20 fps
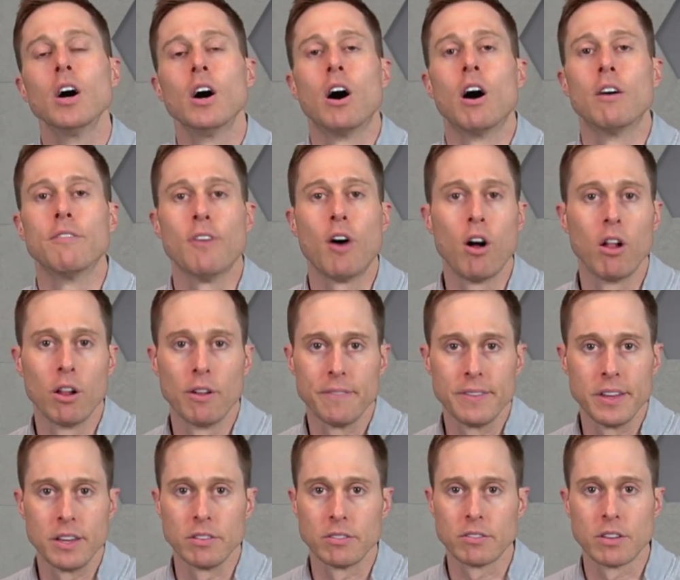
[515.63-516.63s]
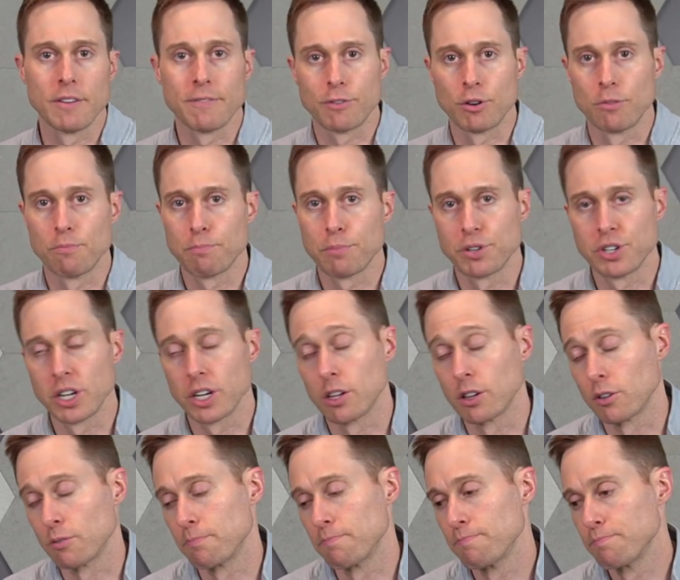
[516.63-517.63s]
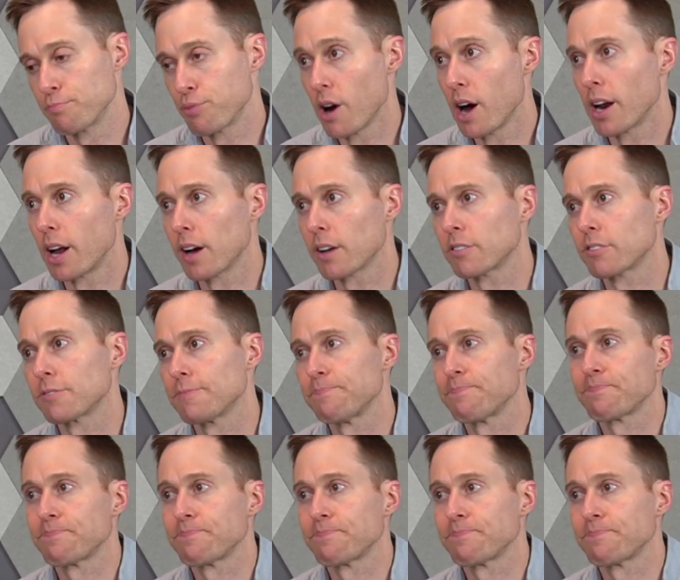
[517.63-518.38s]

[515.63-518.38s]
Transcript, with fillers: of all of these different particular products.